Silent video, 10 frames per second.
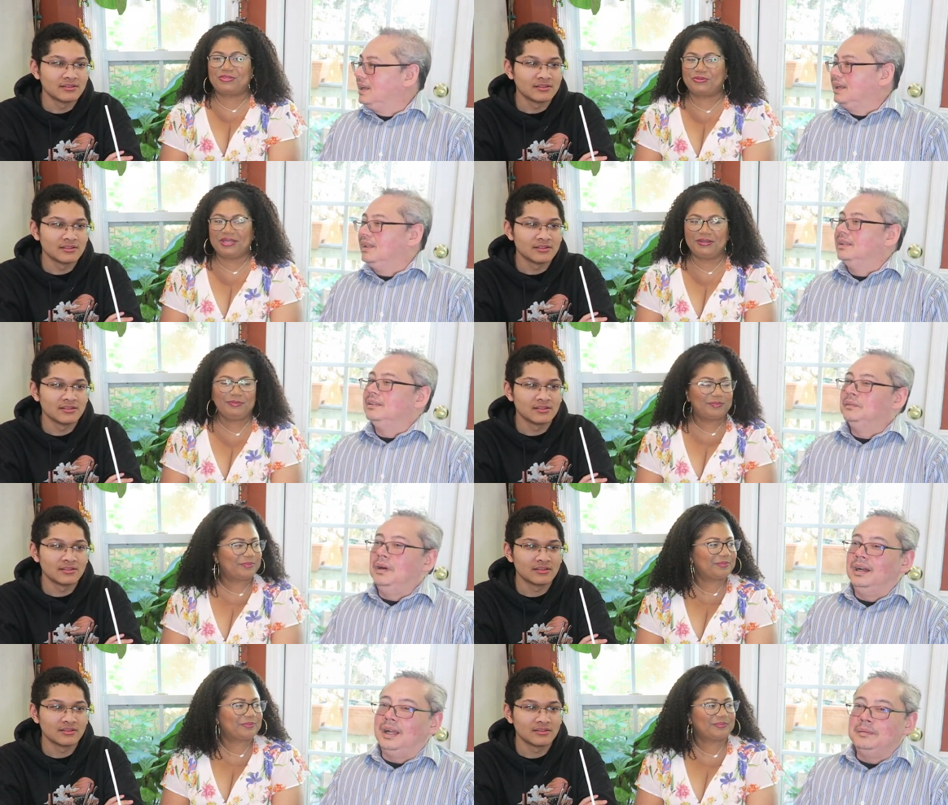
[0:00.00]
Speaker 1: the three?
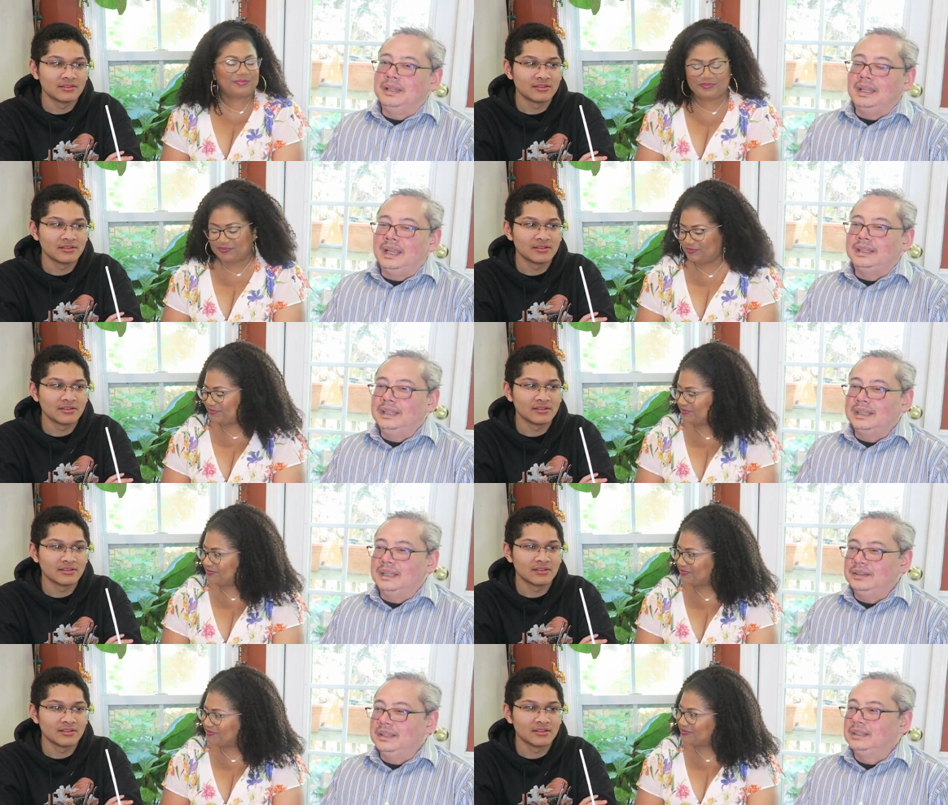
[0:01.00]
Well, I mean, I
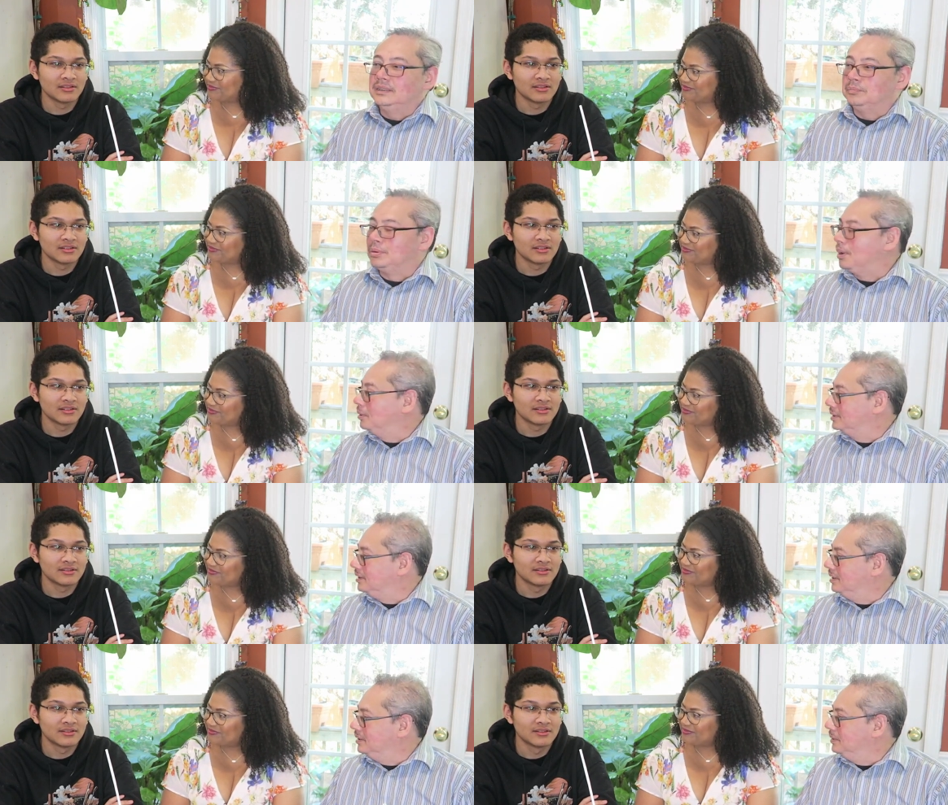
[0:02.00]
think I think his
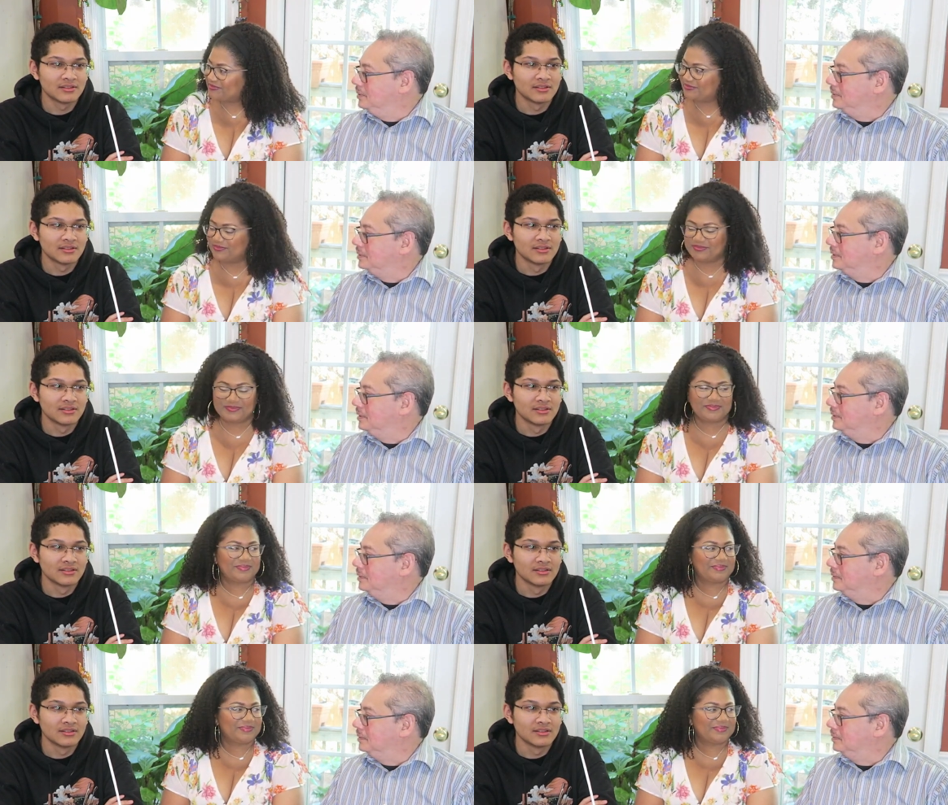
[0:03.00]
approach to
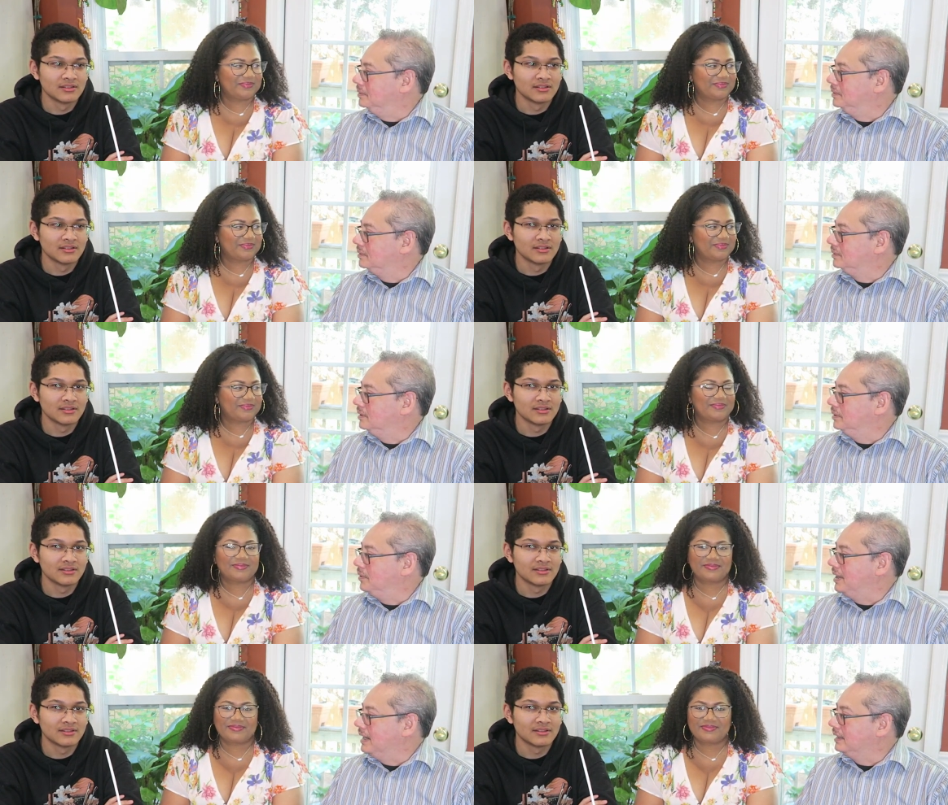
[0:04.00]
to
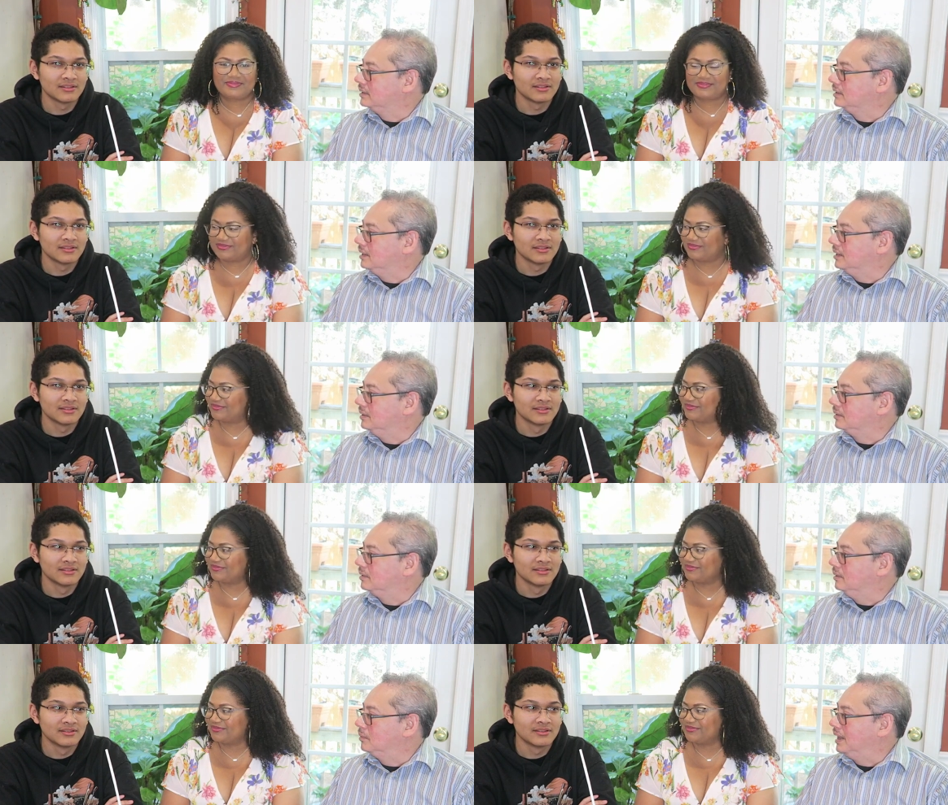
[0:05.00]
to things, you
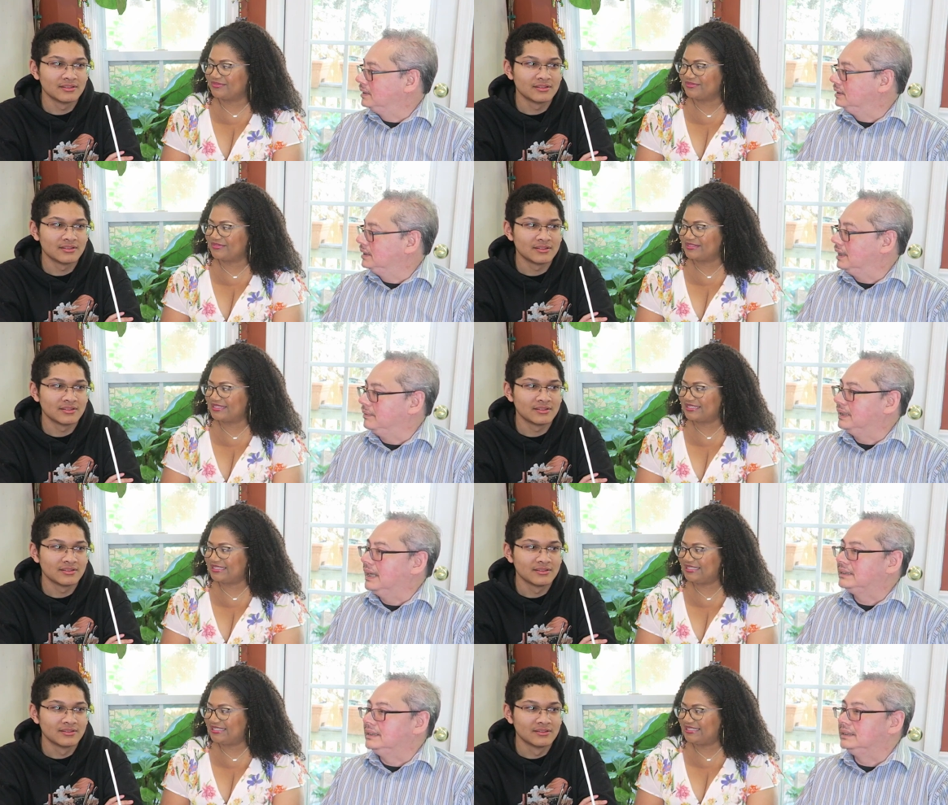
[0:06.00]
know, questions. I mean, in
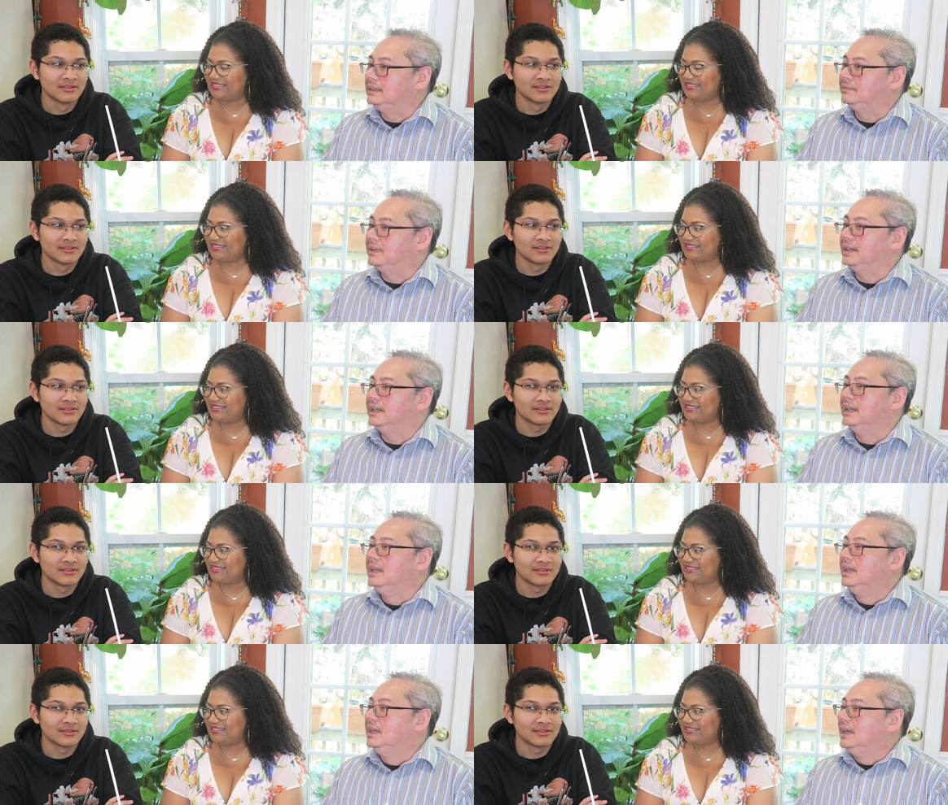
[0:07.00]
that sense, he's very
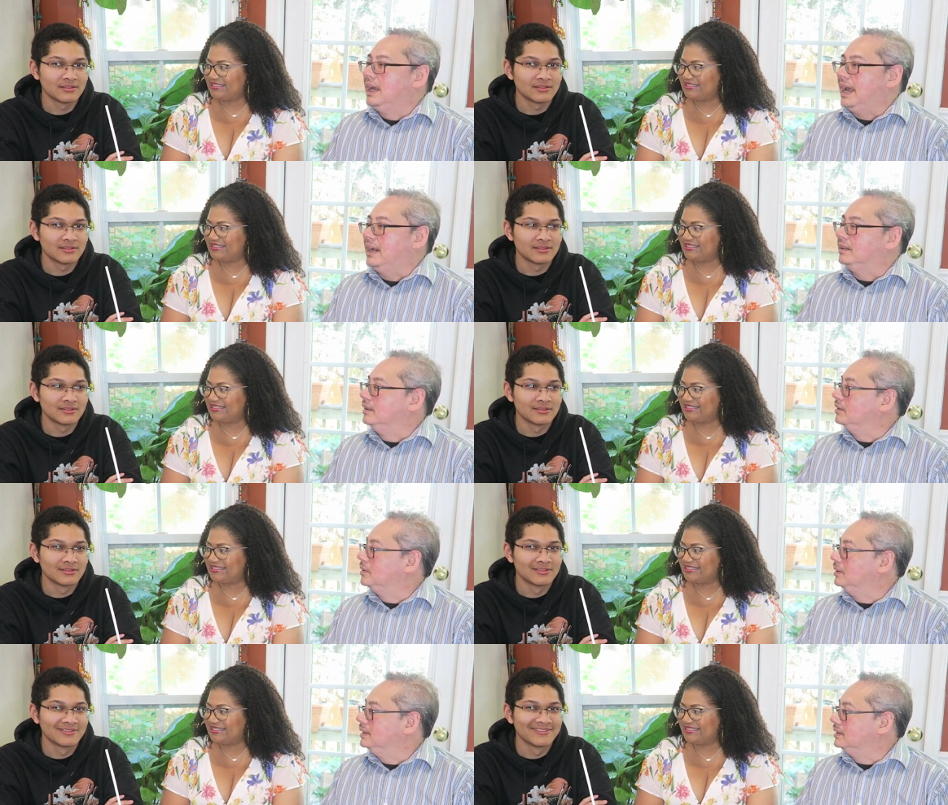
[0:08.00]

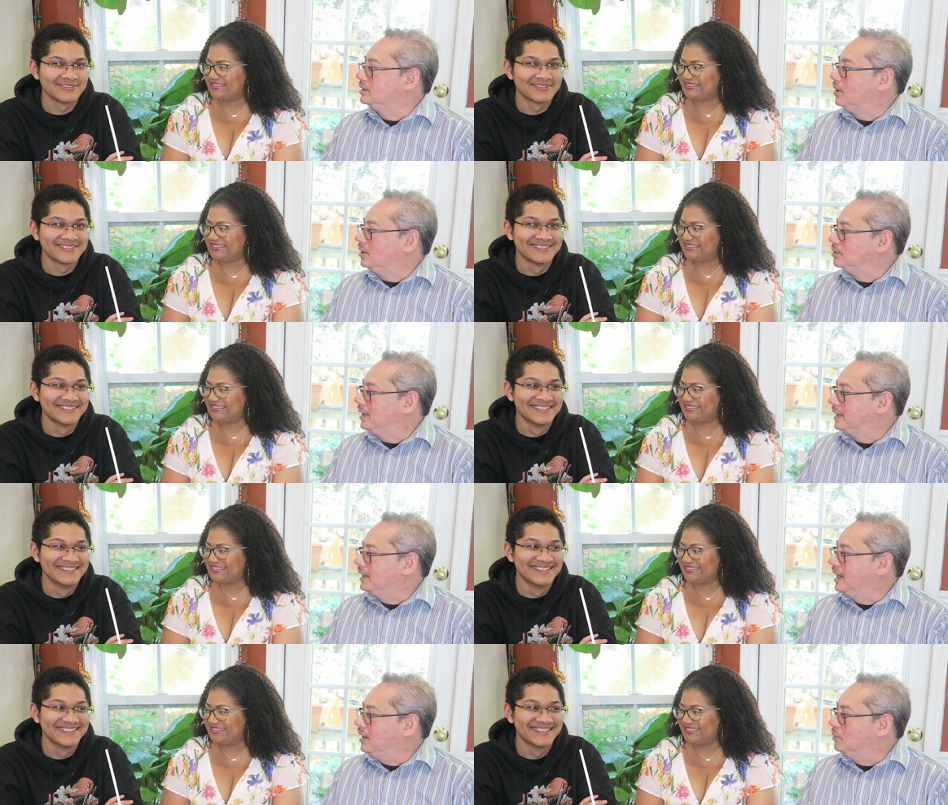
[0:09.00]
analytical in a Star
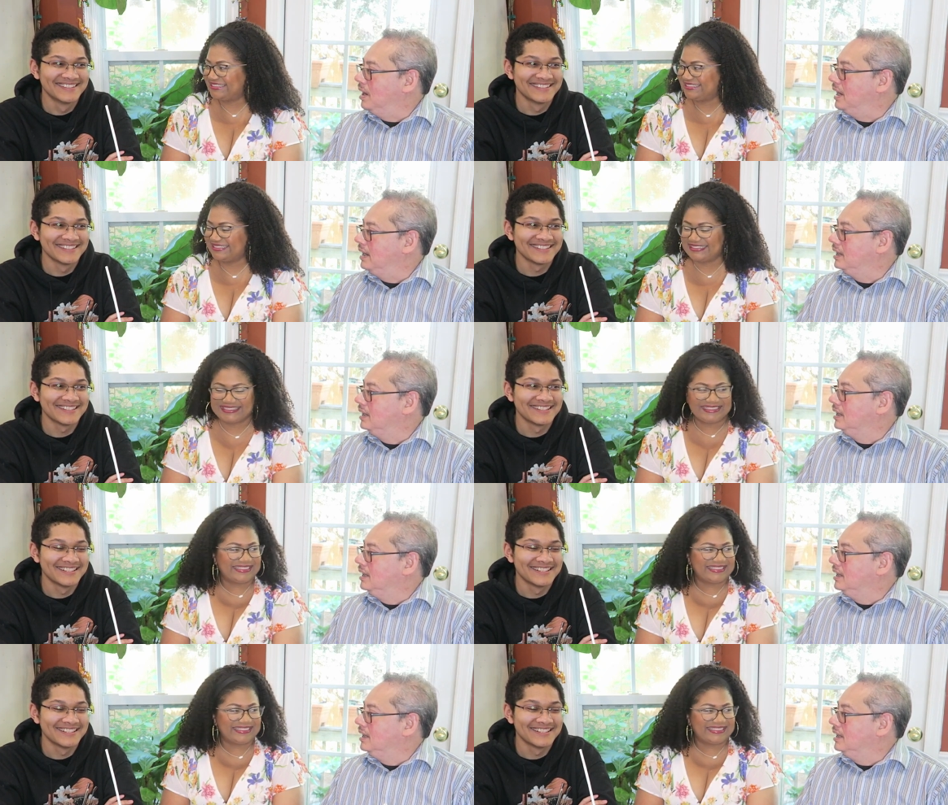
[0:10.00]
Trek-y kind of way,